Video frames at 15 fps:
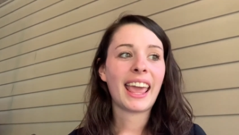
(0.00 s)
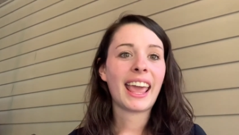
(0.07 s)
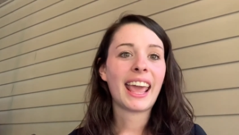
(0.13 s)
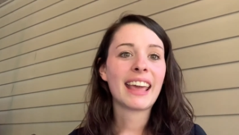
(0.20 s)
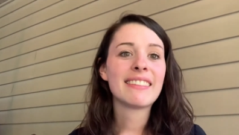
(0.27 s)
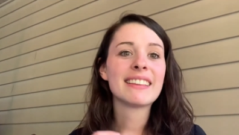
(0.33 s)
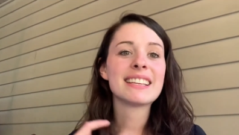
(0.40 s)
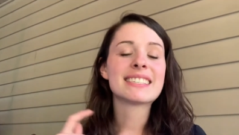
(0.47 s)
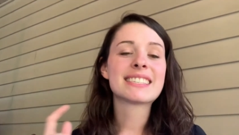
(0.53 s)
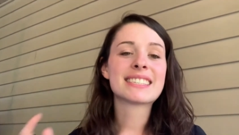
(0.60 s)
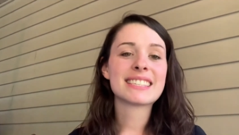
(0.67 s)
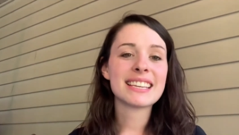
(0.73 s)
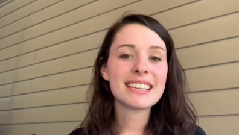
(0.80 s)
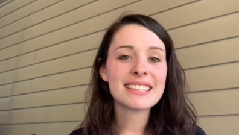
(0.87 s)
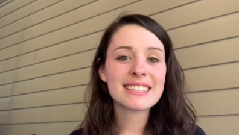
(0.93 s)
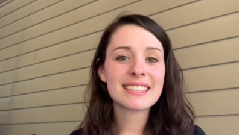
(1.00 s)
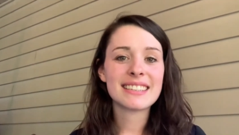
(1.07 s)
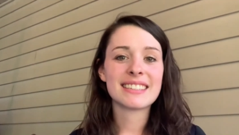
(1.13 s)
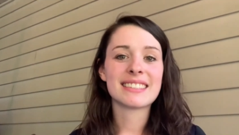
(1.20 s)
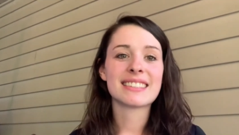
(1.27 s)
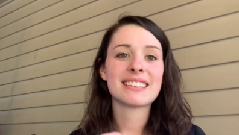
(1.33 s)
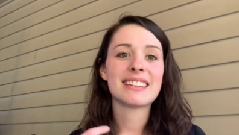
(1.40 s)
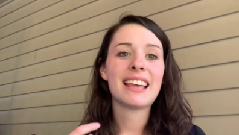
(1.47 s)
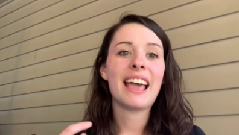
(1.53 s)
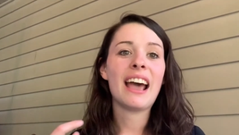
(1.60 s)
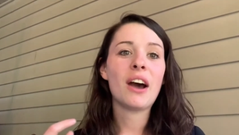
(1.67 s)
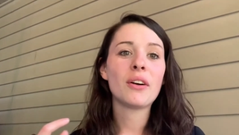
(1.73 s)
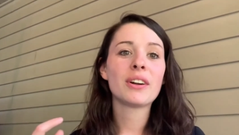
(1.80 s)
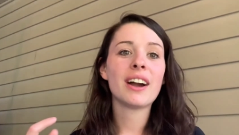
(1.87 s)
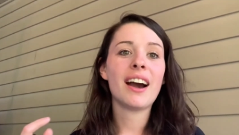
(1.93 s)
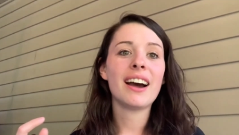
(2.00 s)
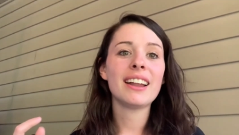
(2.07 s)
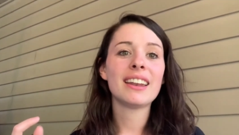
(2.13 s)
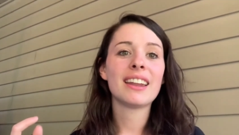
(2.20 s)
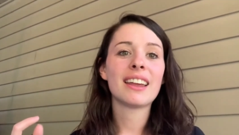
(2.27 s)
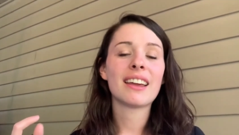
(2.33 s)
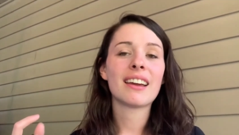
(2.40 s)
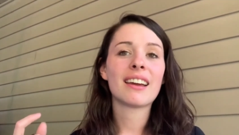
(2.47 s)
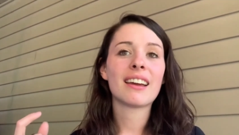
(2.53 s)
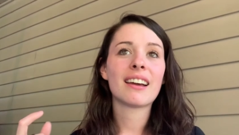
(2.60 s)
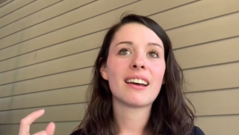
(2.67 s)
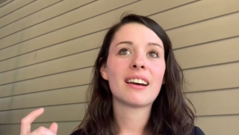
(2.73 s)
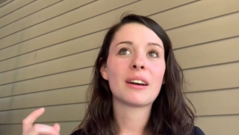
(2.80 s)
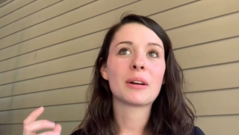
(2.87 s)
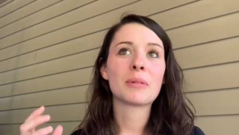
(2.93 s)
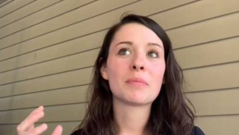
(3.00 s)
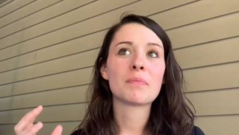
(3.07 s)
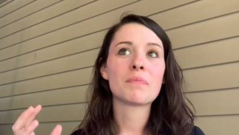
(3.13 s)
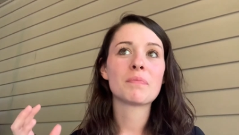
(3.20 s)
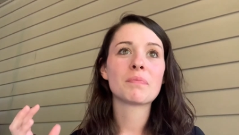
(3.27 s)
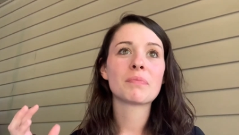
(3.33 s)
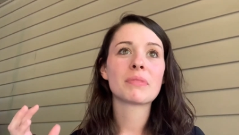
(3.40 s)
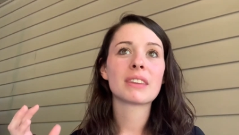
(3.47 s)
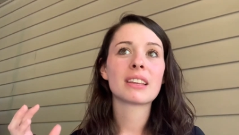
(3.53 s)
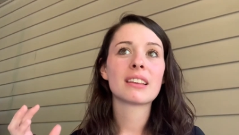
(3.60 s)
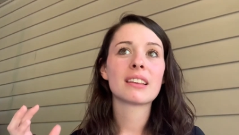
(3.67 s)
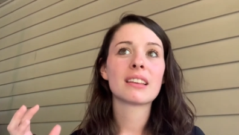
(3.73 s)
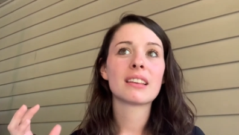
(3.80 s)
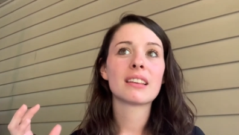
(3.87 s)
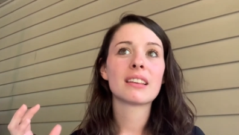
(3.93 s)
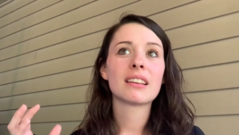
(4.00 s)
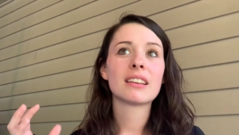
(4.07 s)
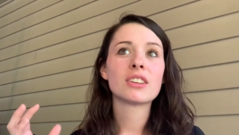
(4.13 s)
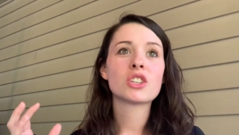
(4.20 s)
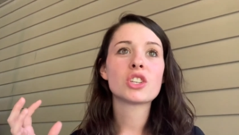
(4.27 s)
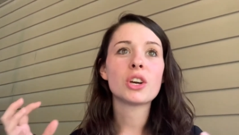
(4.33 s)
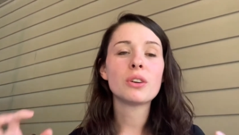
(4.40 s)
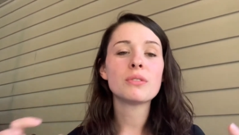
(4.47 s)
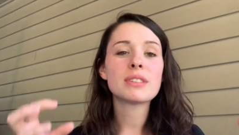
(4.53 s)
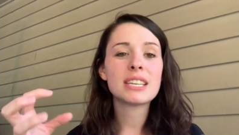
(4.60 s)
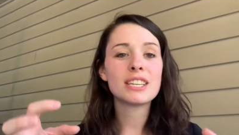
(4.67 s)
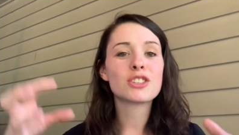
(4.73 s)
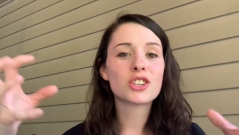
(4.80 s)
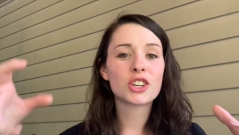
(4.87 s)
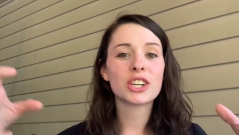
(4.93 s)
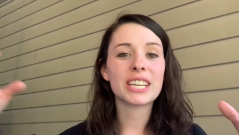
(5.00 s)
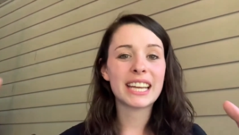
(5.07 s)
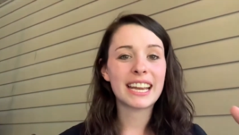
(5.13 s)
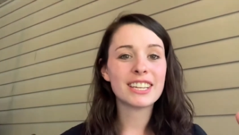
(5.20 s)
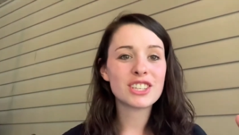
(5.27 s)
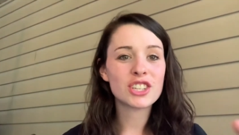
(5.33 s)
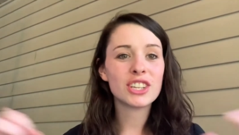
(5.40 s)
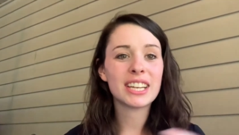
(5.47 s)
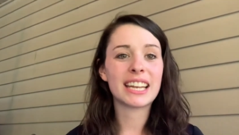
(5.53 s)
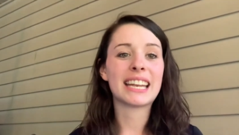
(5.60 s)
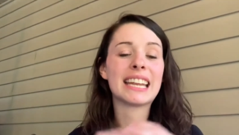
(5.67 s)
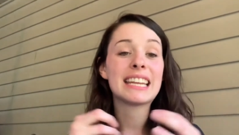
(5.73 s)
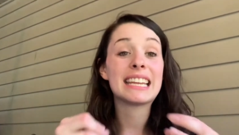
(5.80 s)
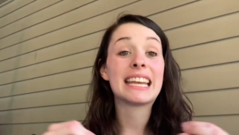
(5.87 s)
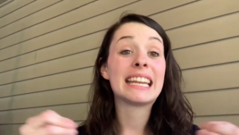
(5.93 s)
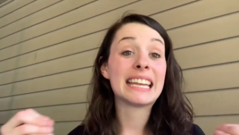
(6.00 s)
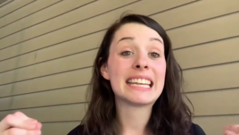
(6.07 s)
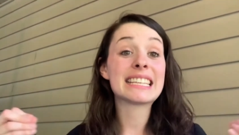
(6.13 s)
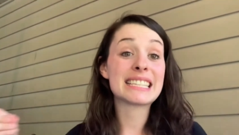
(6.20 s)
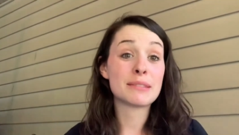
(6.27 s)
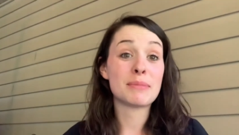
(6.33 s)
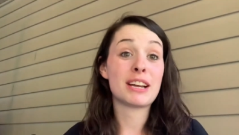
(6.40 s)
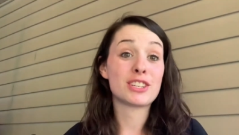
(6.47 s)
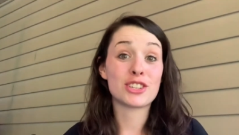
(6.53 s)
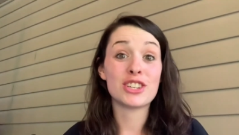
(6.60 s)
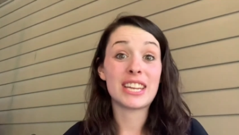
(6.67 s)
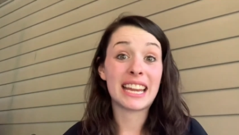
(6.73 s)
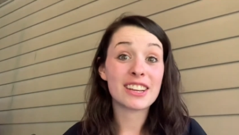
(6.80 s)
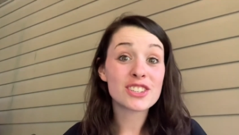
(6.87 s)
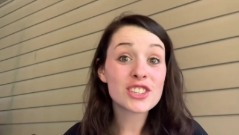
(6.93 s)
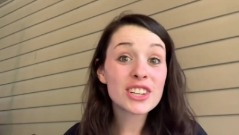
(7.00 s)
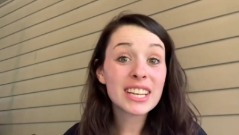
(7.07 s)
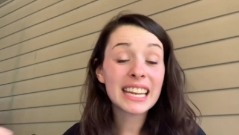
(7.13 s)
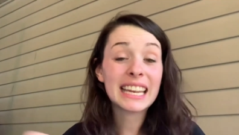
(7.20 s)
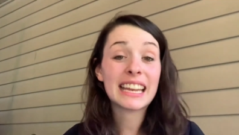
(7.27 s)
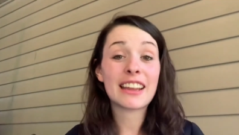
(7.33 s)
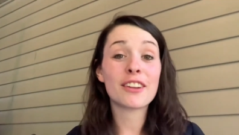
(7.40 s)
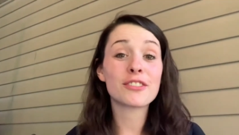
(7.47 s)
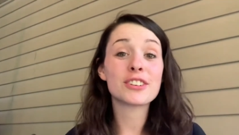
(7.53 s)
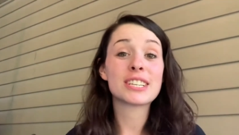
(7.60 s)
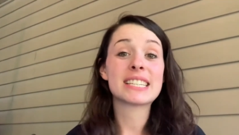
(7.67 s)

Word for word: and these seasons and how God um, shows his creation and, and his imagination in every